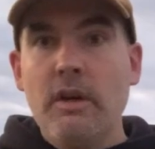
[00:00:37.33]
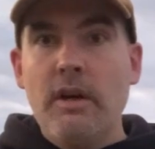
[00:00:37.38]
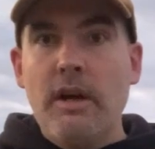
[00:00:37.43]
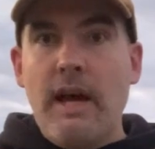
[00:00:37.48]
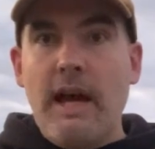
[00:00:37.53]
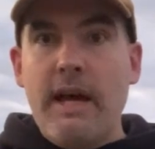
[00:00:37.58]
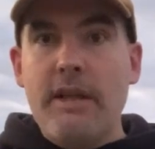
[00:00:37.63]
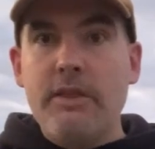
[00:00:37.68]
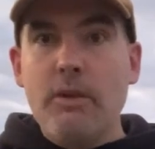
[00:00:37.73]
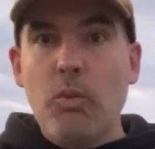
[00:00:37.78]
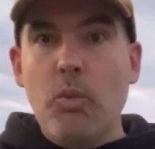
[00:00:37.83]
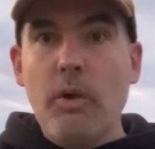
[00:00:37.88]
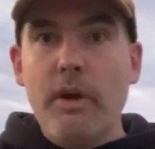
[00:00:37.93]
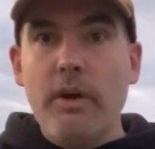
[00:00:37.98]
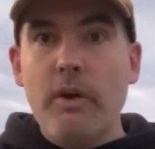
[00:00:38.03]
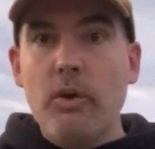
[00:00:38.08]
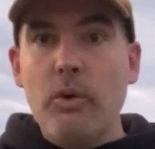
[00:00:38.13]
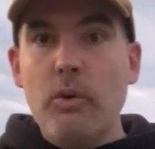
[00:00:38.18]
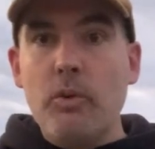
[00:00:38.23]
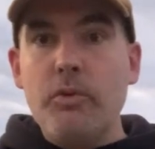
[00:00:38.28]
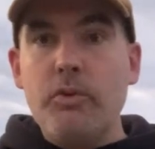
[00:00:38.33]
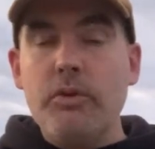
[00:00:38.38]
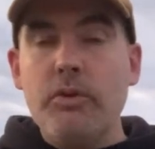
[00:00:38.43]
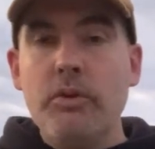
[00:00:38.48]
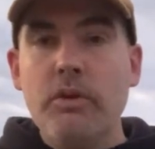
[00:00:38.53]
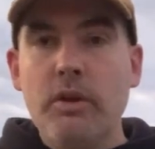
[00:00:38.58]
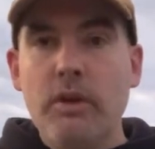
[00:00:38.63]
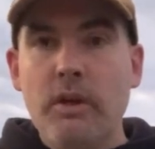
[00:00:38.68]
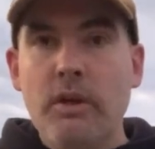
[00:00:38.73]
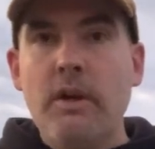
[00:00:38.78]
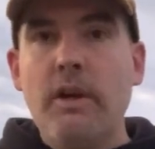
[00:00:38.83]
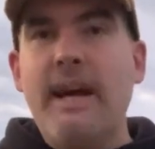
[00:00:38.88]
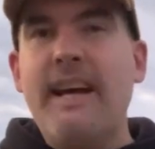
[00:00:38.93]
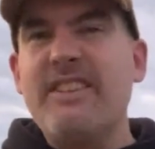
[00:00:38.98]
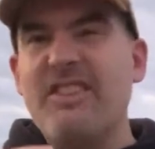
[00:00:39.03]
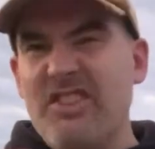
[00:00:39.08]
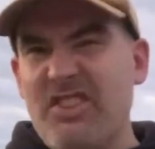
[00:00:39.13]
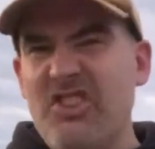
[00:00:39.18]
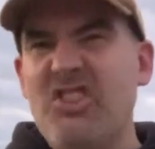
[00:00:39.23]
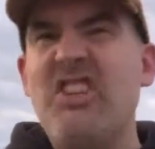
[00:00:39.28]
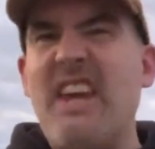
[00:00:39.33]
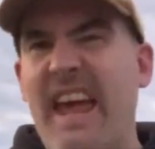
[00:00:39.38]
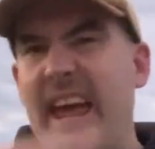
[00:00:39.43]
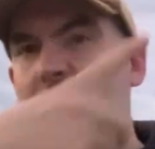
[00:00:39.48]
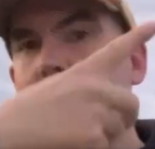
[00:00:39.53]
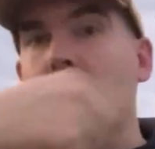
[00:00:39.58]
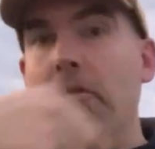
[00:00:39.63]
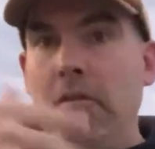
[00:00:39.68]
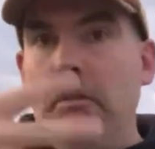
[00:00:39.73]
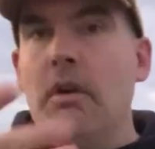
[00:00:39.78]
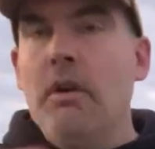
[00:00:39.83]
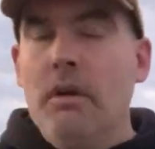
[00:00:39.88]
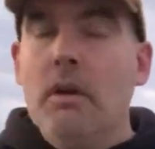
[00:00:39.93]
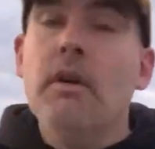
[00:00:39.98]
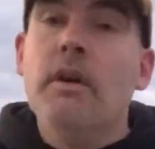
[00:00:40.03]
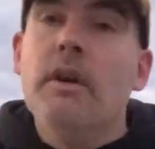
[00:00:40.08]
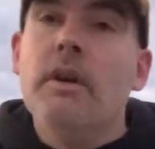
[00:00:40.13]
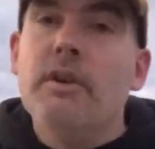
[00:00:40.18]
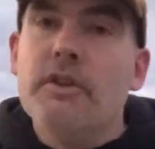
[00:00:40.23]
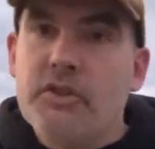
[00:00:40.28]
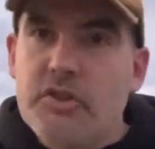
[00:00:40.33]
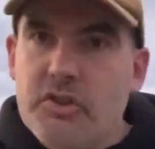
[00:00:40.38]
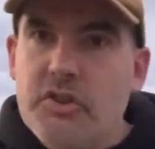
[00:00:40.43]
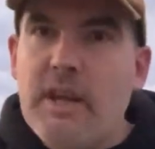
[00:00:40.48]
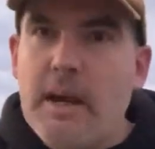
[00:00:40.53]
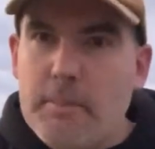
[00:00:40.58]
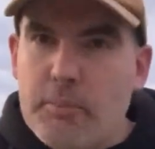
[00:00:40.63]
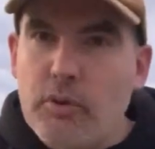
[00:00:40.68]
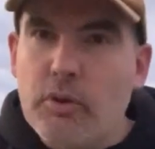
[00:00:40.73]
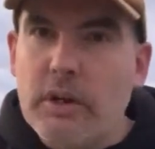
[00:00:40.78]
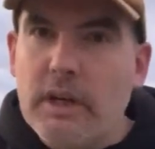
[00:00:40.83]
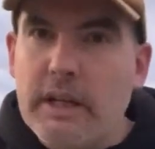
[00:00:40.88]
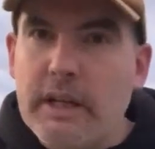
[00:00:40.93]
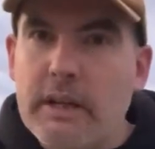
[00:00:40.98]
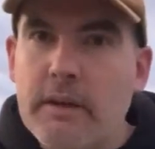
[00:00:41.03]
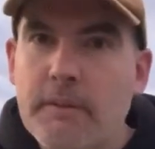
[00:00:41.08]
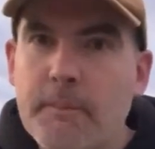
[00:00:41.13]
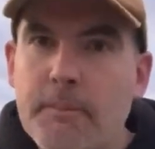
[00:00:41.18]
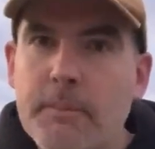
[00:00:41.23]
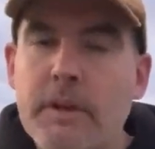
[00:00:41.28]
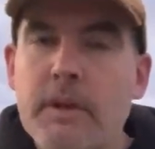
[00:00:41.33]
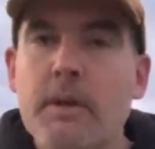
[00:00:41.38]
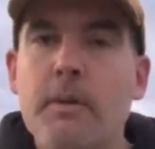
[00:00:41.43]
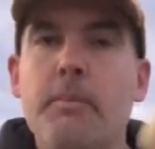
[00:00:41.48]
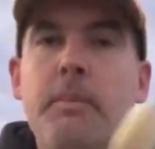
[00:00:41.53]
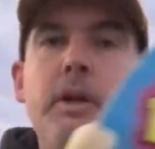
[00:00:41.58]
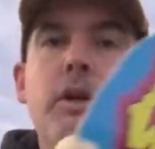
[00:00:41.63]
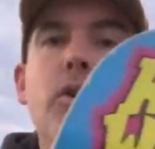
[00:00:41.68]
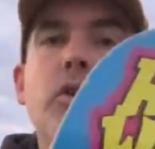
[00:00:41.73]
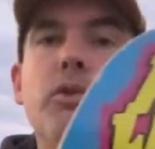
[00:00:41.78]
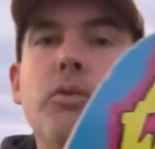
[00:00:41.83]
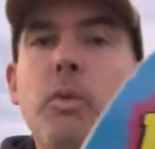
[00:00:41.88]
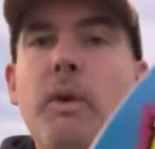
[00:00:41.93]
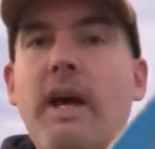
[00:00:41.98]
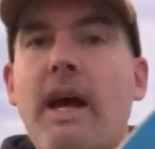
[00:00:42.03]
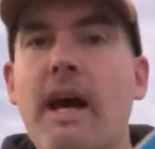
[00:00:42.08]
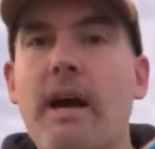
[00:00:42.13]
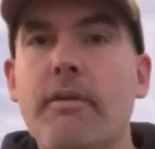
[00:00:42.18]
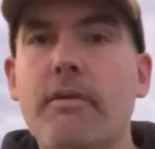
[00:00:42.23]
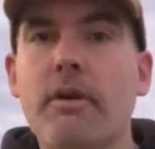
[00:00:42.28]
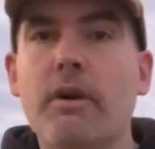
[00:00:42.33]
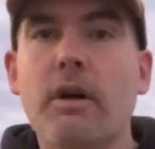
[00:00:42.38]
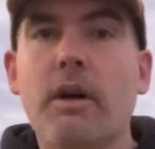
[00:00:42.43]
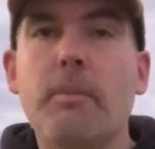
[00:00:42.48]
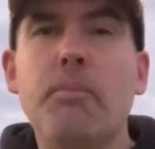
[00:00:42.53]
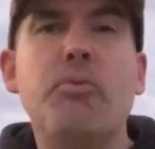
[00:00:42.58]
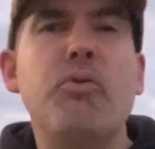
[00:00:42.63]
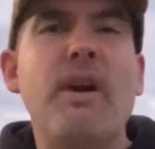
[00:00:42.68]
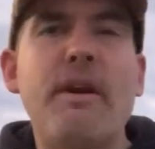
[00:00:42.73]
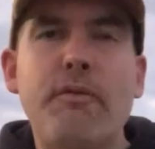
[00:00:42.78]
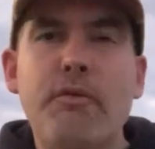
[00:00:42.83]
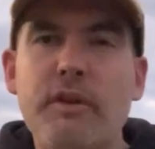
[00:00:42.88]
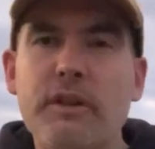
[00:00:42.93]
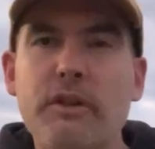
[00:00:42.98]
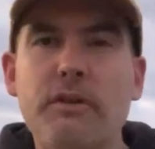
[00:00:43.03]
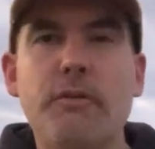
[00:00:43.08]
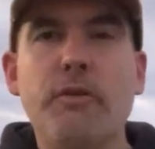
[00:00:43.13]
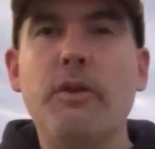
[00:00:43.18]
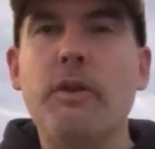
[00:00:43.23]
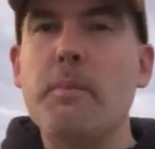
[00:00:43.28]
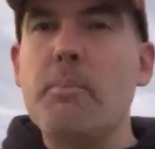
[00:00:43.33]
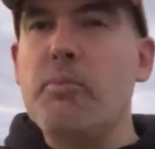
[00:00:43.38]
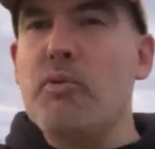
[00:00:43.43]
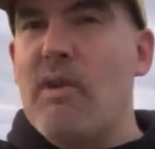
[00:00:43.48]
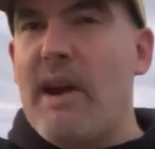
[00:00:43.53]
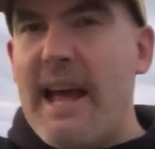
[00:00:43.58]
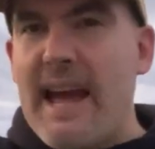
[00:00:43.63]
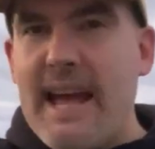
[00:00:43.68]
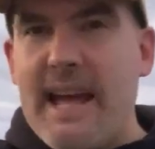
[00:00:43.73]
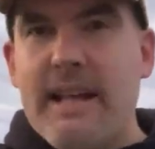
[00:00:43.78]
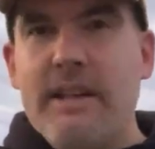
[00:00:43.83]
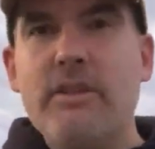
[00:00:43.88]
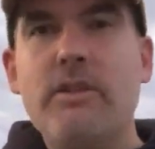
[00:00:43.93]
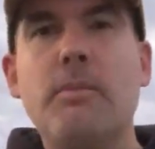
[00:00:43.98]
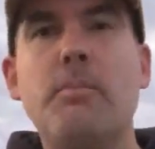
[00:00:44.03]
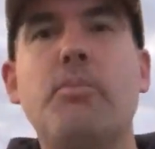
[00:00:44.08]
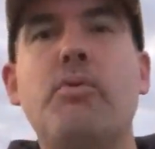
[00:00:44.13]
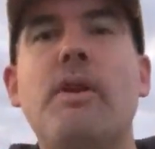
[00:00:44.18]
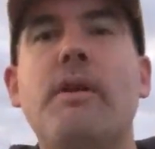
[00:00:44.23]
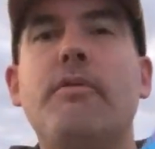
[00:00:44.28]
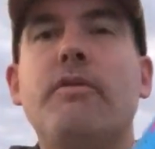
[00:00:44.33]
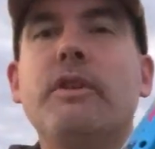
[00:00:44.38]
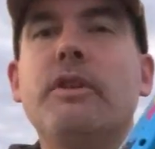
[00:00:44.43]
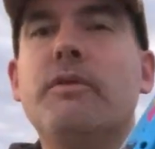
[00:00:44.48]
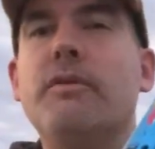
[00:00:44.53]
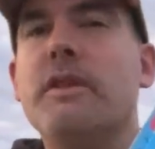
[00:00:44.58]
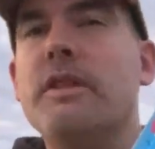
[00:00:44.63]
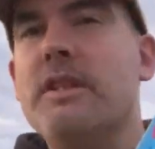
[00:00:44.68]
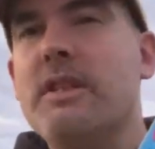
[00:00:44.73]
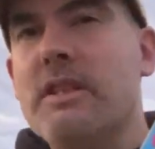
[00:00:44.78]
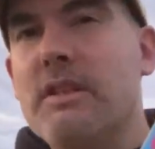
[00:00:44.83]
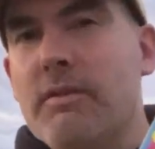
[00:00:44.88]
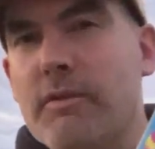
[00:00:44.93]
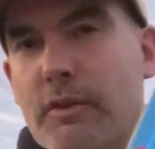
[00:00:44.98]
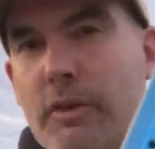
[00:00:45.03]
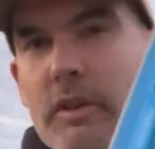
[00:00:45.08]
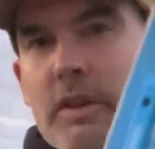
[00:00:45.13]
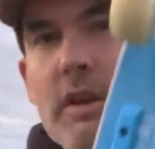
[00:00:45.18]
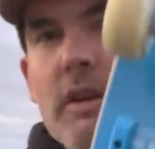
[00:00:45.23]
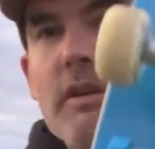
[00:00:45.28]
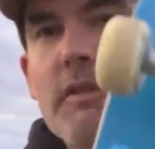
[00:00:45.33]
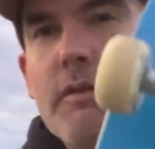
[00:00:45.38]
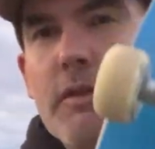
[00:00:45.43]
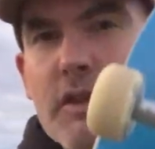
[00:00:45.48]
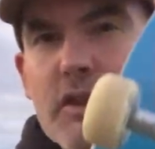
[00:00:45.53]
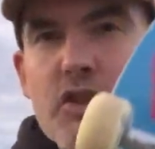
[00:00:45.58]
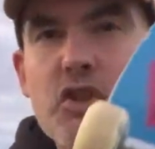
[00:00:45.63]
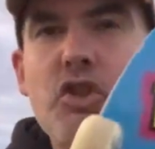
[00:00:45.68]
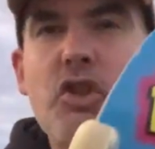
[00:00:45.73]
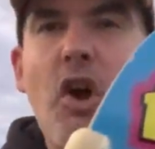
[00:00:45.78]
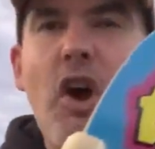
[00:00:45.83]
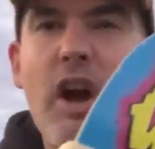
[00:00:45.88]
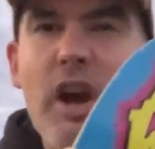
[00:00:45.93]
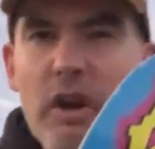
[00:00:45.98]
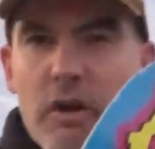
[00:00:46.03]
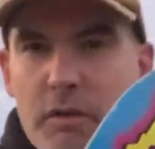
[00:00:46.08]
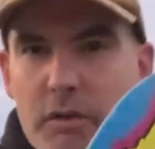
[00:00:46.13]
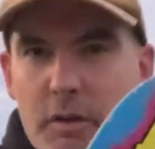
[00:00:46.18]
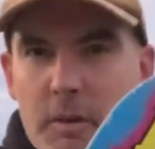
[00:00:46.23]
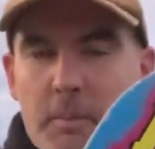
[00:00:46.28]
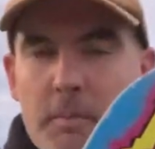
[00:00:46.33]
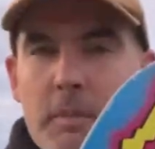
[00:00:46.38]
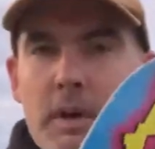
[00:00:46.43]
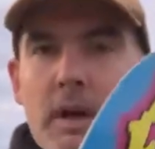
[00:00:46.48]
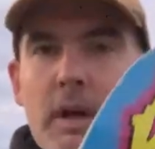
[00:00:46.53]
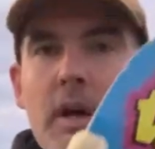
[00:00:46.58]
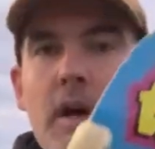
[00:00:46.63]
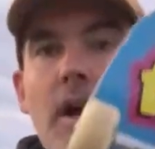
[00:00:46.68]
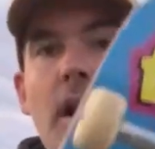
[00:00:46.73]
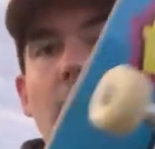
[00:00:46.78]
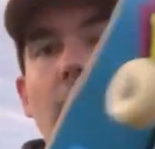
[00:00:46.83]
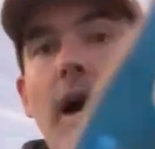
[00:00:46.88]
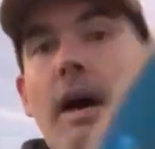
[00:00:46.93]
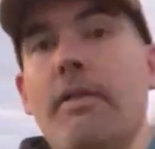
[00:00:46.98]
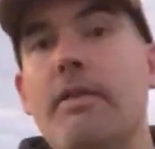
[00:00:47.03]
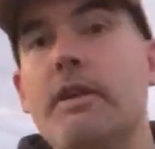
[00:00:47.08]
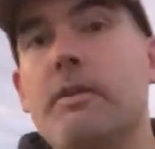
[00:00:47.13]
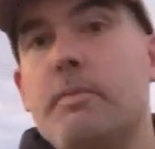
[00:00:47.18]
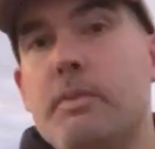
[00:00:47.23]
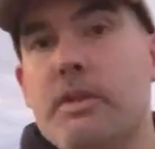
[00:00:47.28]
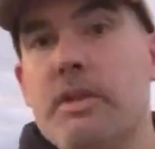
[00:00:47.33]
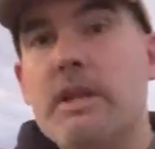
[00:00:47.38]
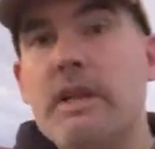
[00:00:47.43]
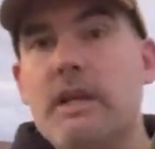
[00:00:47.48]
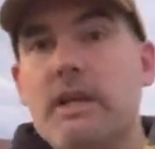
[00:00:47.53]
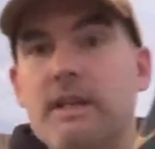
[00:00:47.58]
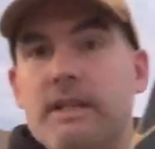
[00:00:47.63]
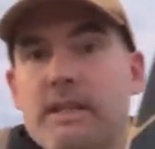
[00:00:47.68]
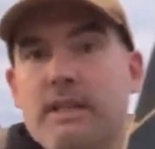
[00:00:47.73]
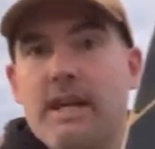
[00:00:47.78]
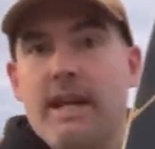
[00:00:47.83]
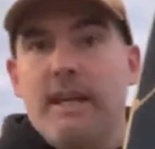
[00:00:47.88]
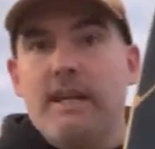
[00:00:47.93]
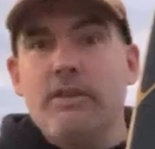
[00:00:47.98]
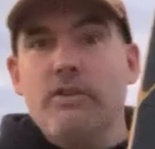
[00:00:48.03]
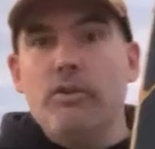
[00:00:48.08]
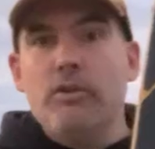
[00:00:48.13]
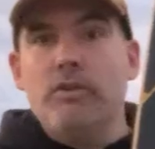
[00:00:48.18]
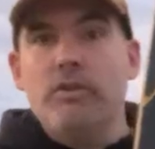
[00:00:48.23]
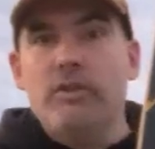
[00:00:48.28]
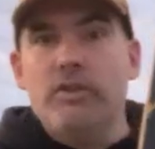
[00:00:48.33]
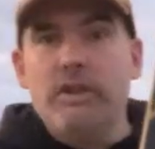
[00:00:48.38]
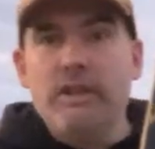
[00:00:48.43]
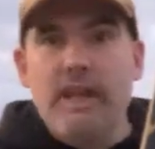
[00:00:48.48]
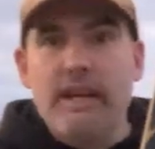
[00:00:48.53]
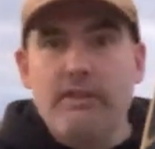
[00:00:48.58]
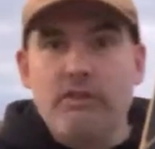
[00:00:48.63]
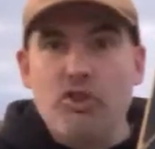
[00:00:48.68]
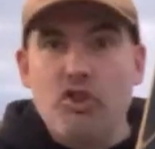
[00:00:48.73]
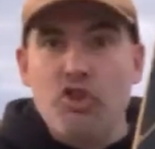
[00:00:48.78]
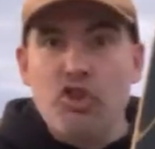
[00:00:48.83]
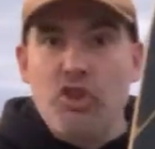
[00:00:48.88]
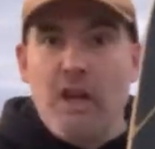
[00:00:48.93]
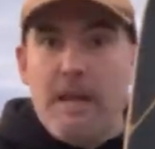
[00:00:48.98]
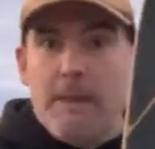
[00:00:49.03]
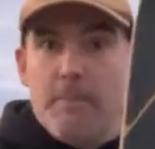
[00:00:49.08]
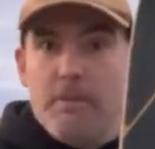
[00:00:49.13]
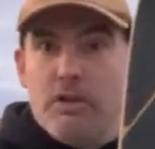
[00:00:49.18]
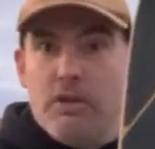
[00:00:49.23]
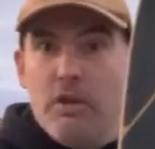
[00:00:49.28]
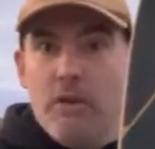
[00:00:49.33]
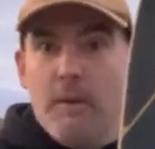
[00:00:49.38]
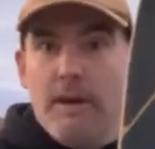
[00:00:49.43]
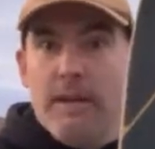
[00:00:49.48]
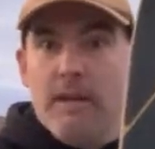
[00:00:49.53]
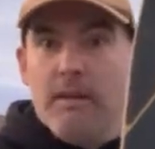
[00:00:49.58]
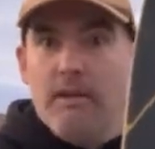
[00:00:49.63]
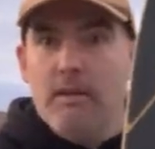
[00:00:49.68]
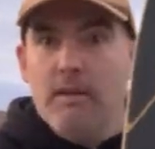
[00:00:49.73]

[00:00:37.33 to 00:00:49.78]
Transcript: and the wheels as a set separately, because we have a preference for the brands, a preference for the style of them. This particular deck, as you can see, has a shape to it.